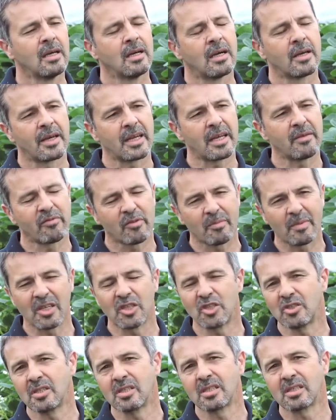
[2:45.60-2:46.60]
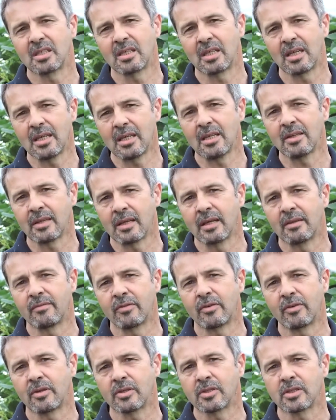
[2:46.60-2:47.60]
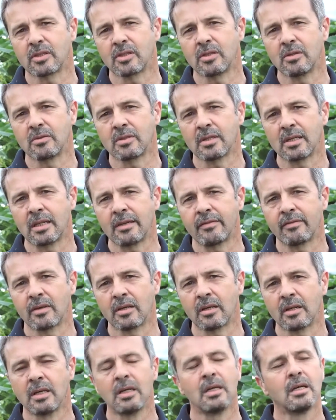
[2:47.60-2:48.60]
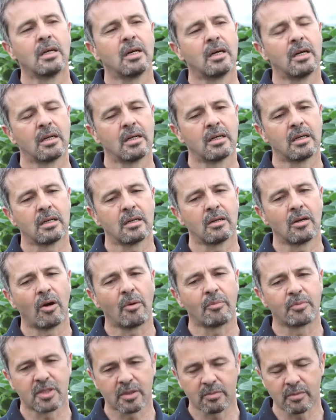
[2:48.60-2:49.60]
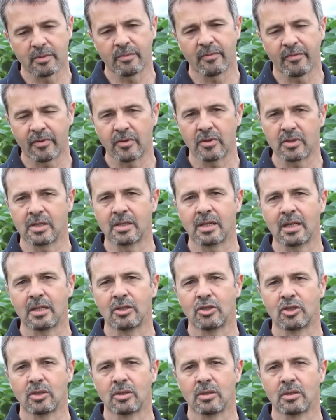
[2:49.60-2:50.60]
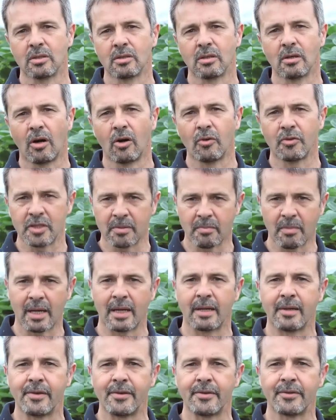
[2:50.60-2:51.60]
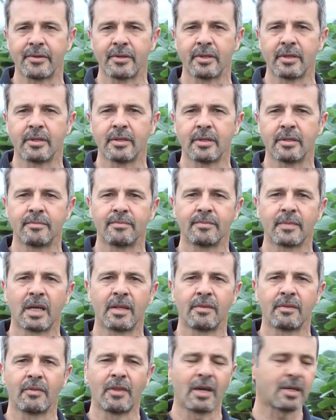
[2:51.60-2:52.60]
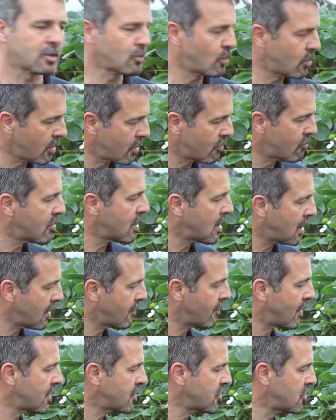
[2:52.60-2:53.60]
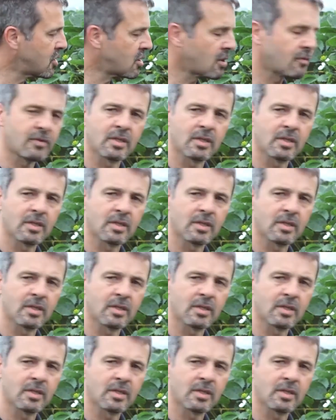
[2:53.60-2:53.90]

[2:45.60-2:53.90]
And that information is key then for us to deliver optimum fertigation on demand, and that's one of the real advantages of